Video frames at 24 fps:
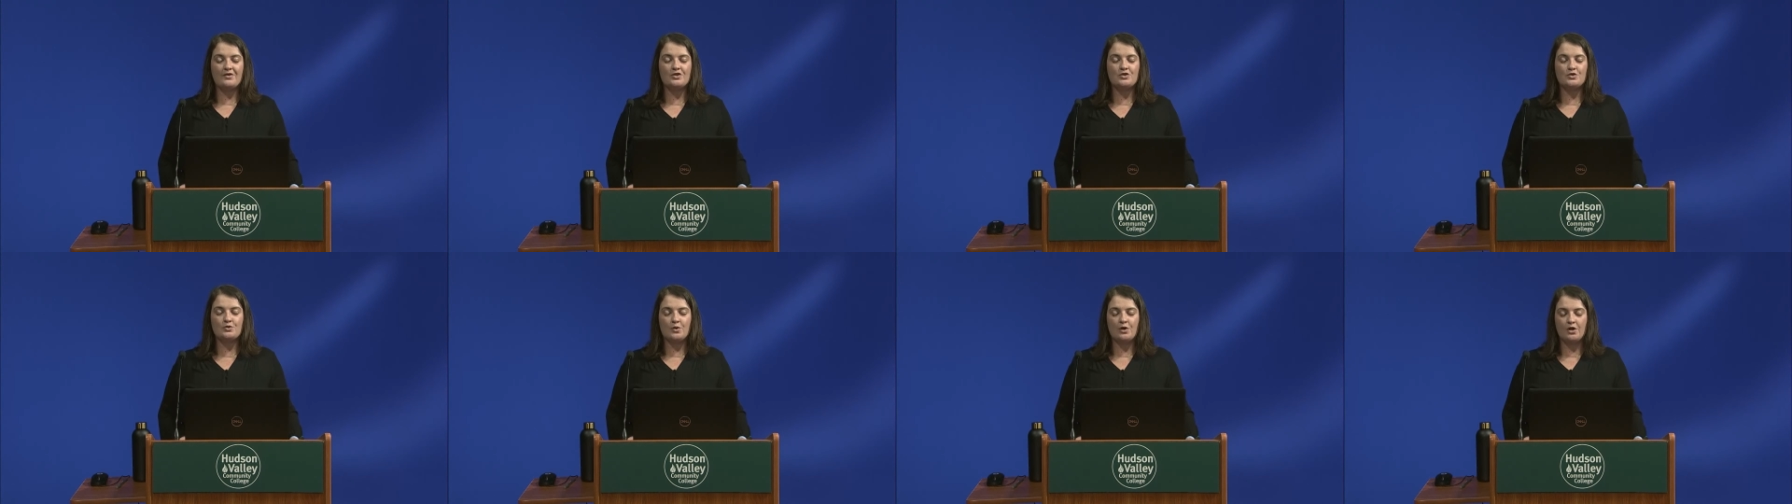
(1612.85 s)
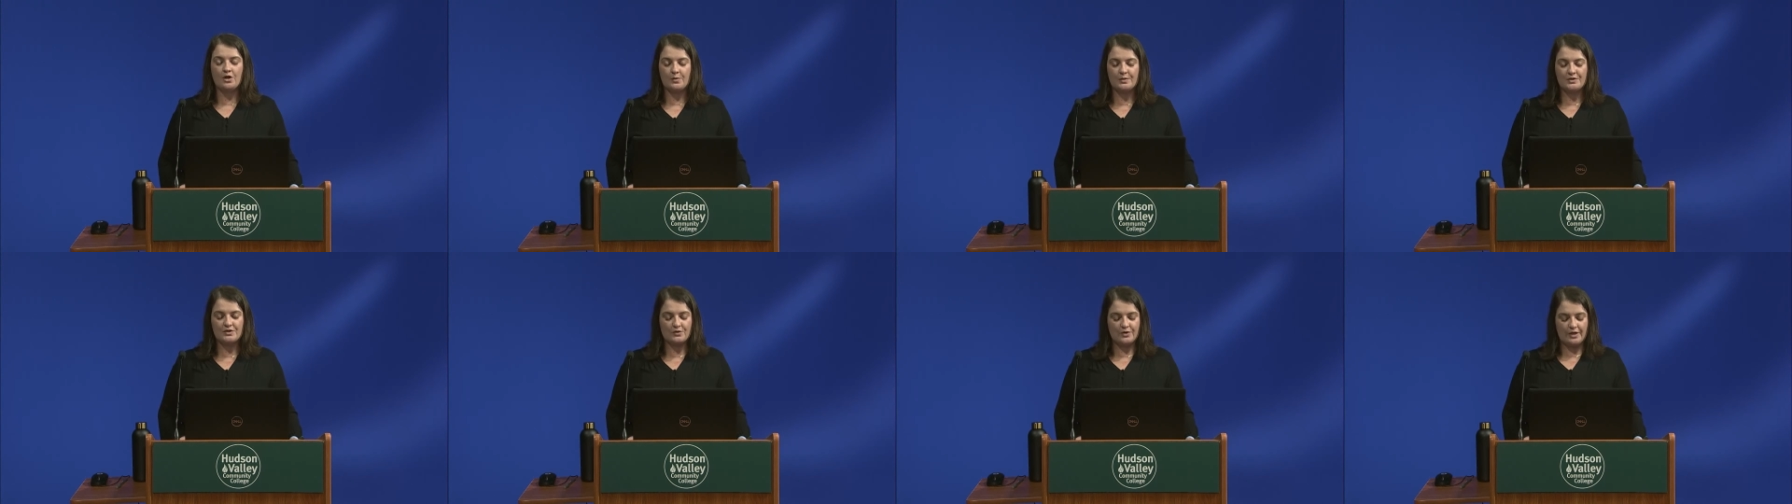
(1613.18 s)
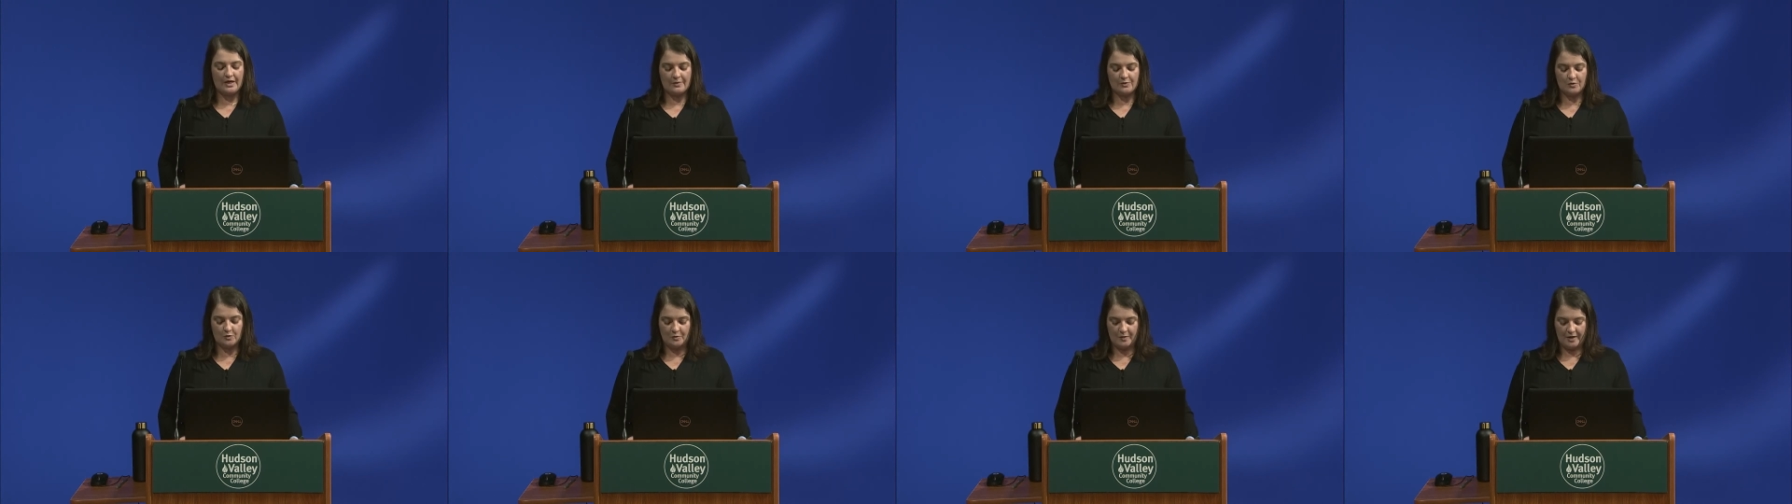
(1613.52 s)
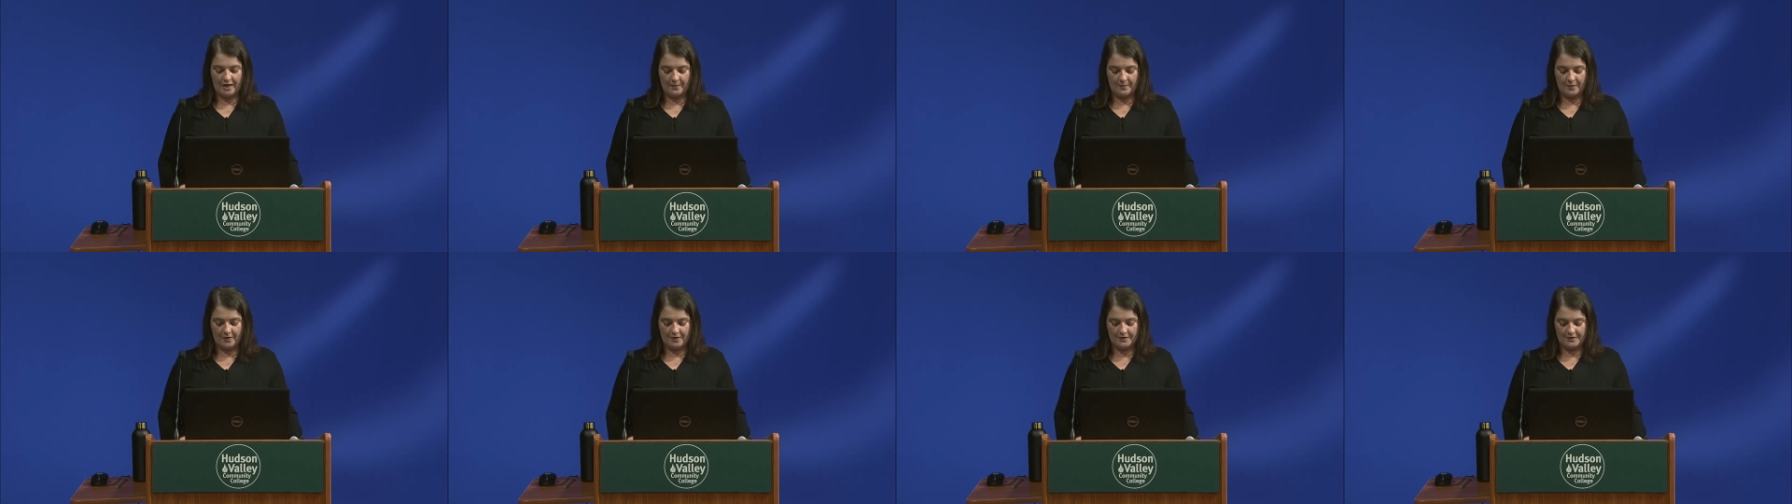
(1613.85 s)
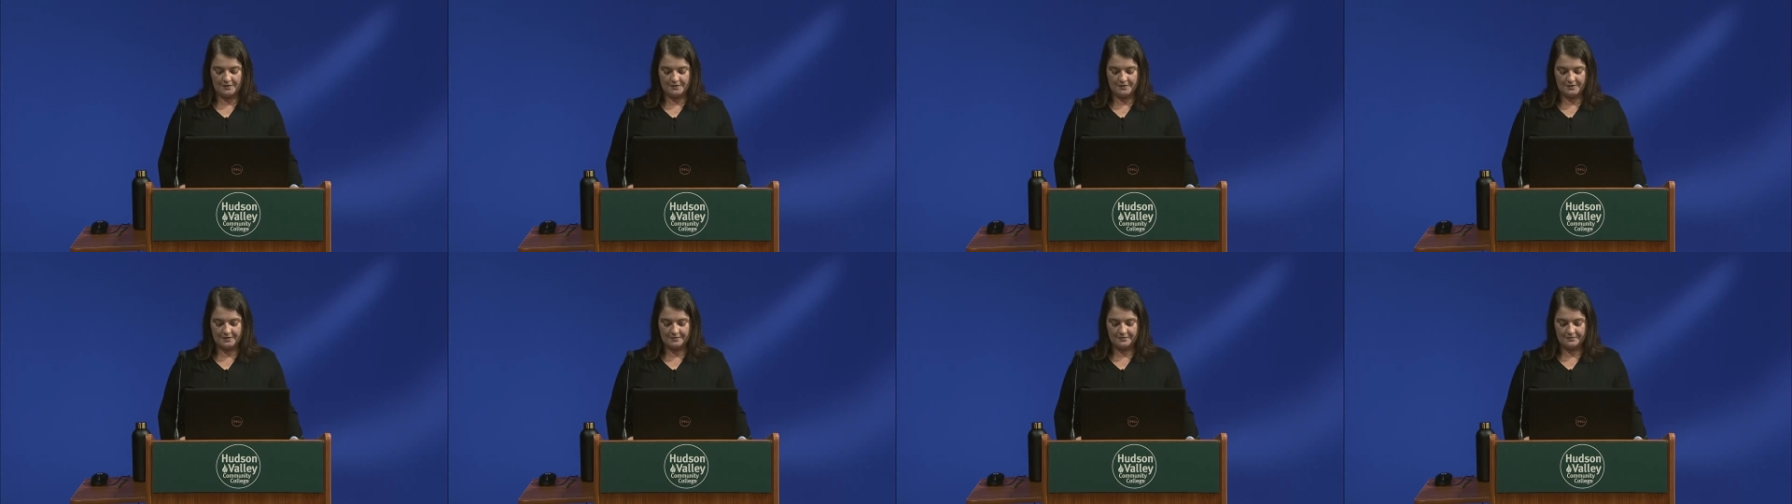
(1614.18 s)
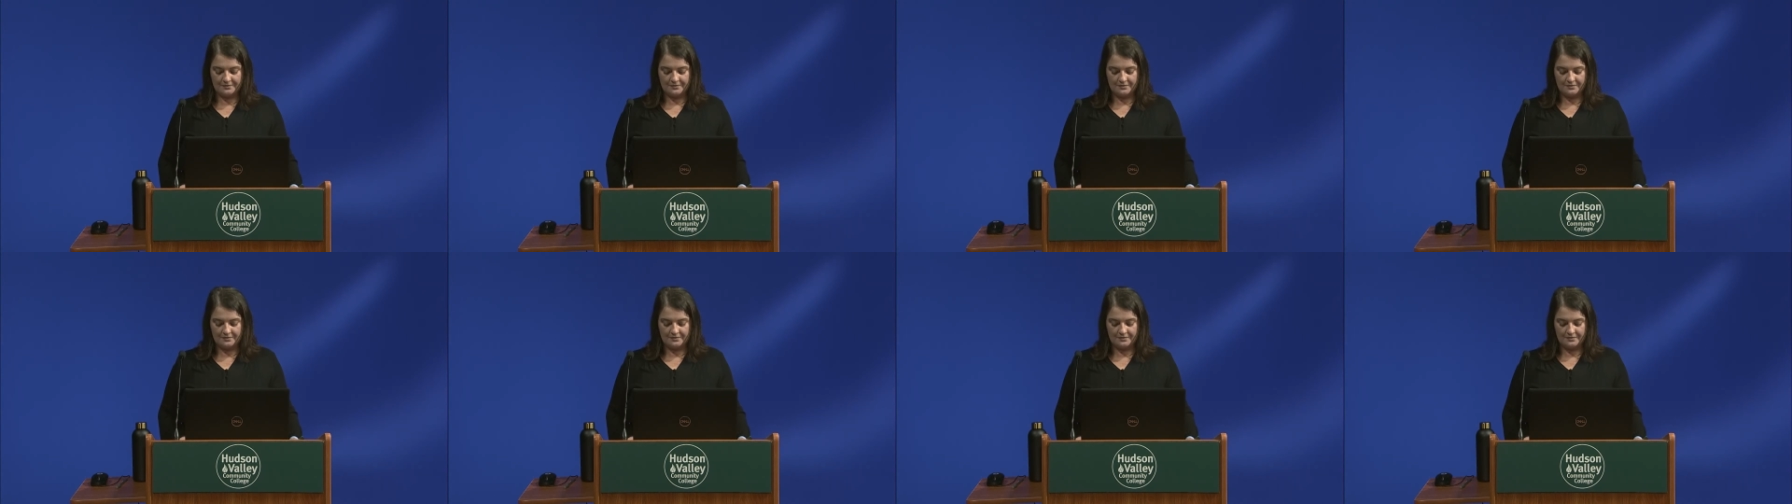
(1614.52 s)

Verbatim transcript: drawer was crammed with papers.